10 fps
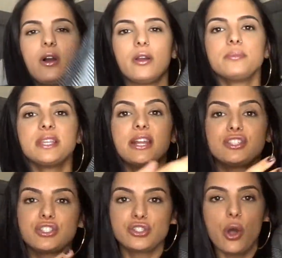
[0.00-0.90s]
arms, and
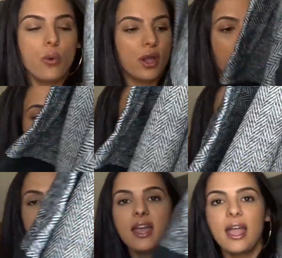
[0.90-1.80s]
it's so
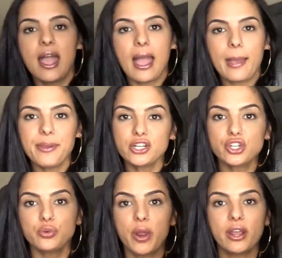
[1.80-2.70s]
cozy. I
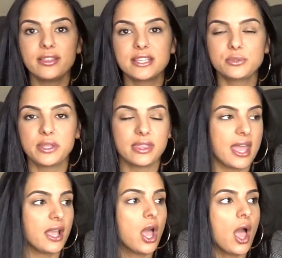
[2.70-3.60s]
pictured wearing this with
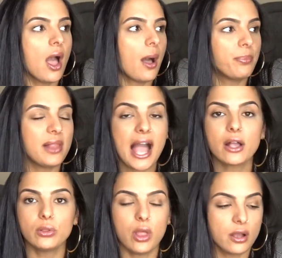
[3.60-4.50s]
like a
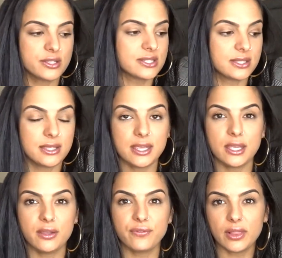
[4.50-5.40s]
black long
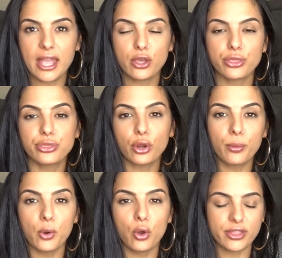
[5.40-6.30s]
sleeve, like
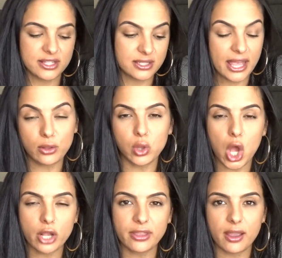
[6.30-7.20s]
thermal that's like
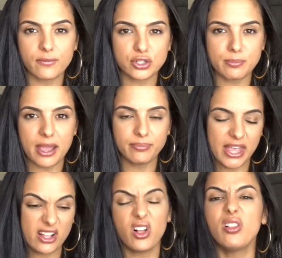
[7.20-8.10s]
long, that covers my,
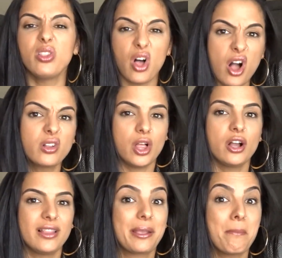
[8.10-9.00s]
like a long,
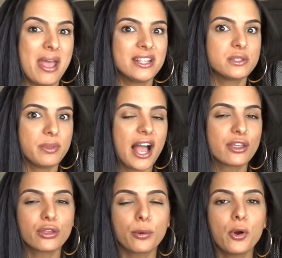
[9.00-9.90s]
long, like men's
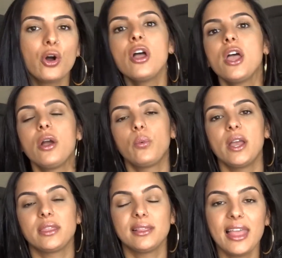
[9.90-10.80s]
black thermal
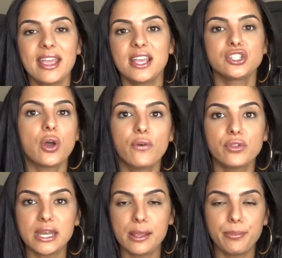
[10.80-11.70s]
with leggings,
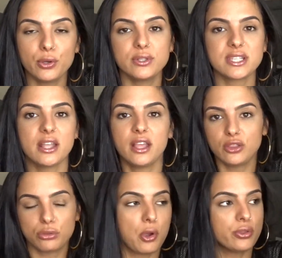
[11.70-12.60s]
over the knee boots, and
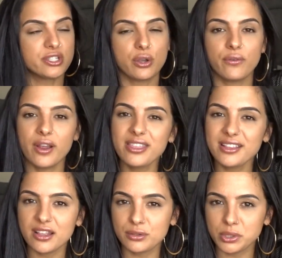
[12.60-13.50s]
then throw this over. I
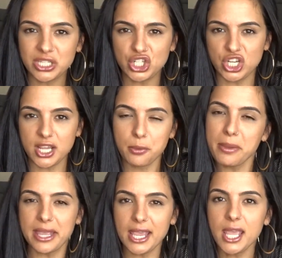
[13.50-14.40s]
think that's really chic,
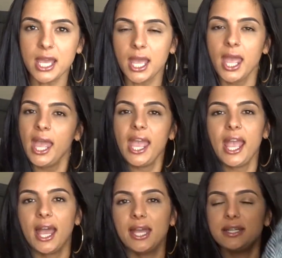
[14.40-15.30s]
my geek.
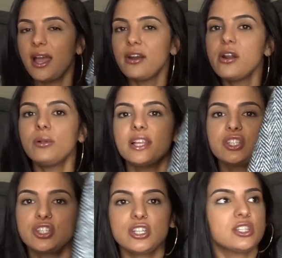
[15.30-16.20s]
And I don't know,
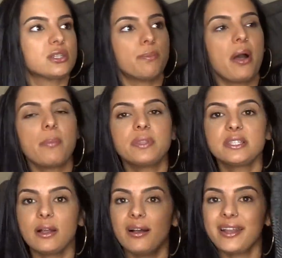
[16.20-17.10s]
let's just pop
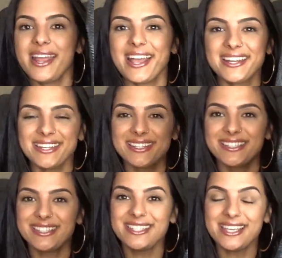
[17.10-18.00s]
this on and
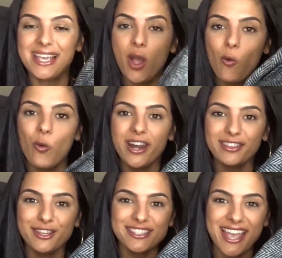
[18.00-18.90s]
see what it looks